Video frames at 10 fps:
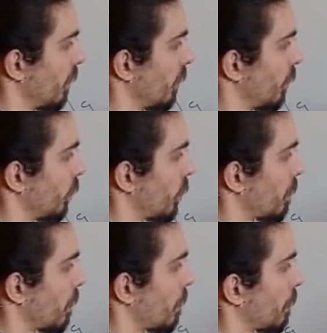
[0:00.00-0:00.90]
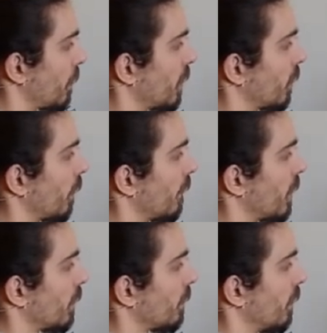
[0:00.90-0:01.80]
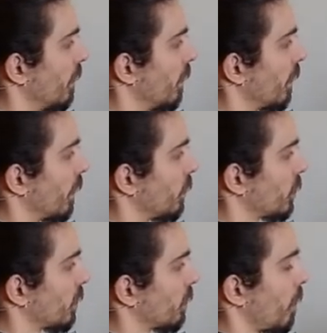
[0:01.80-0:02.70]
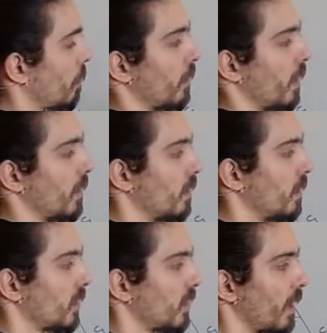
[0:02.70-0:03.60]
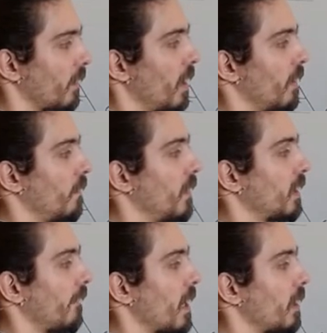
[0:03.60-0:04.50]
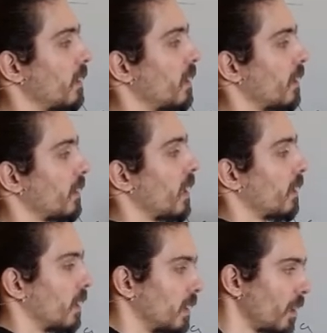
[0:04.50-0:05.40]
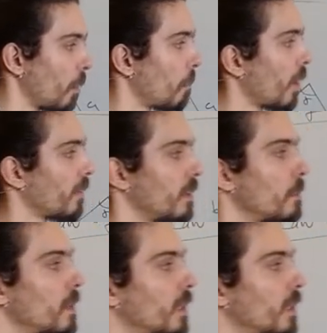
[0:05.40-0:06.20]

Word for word: you drop a perpendicular line, and you stop at the other side. These lines intersect at a single point in the middle.